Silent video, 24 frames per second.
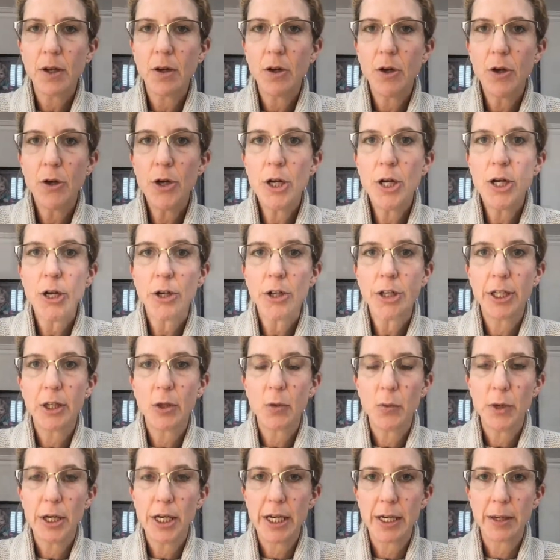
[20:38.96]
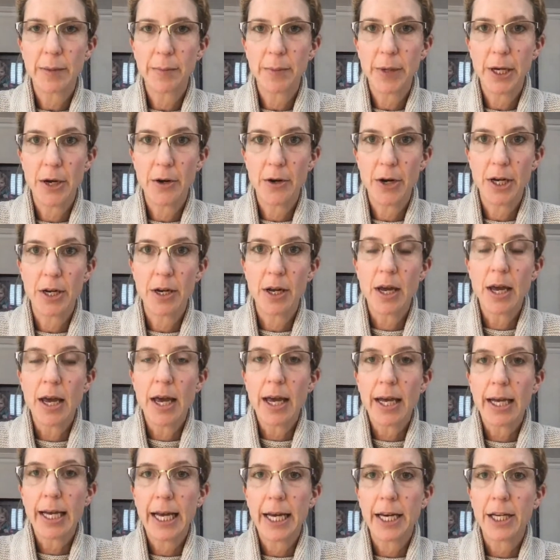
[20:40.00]
early on in the weaning period
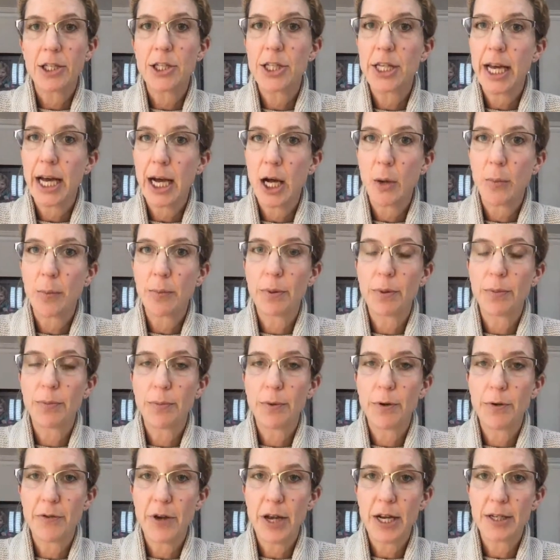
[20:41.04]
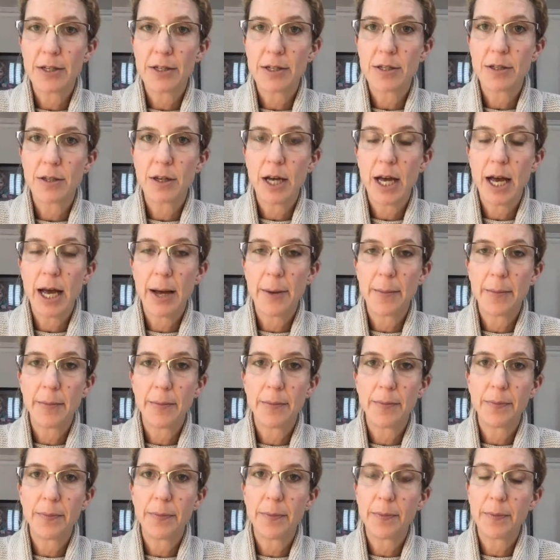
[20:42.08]
can actually help prevent
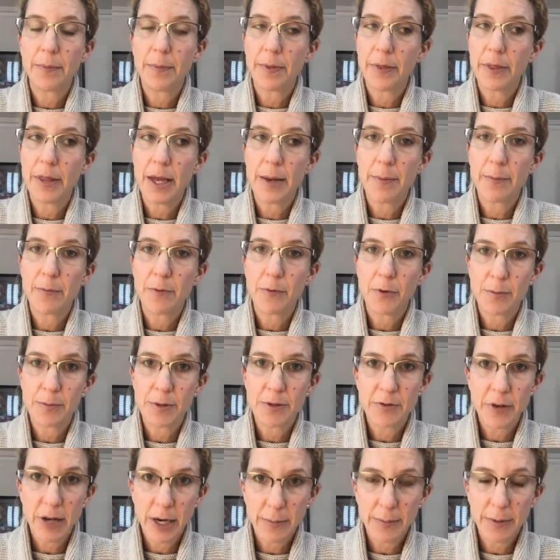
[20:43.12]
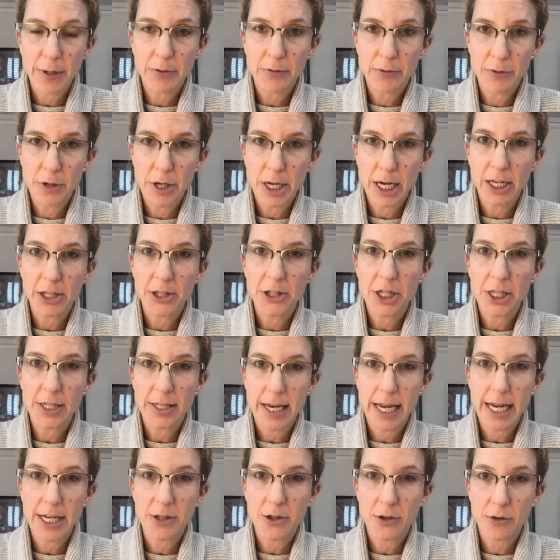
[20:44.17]
them from developing food allergies
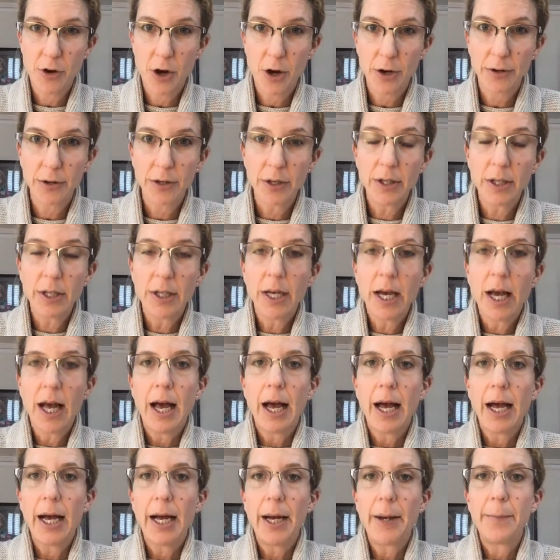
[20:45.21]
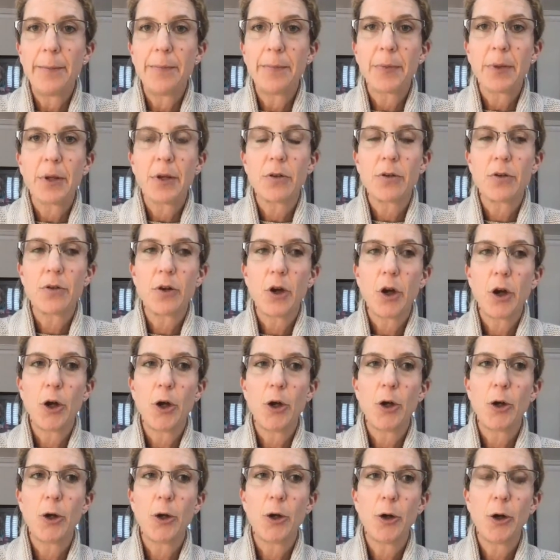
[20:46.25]
later on. So
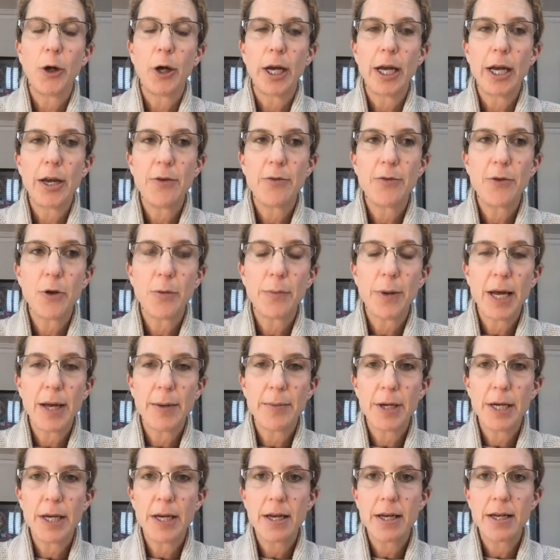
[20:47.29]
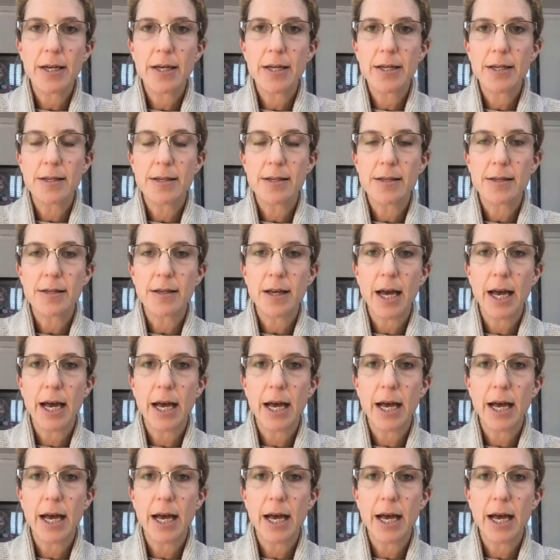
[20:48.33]
if your baby is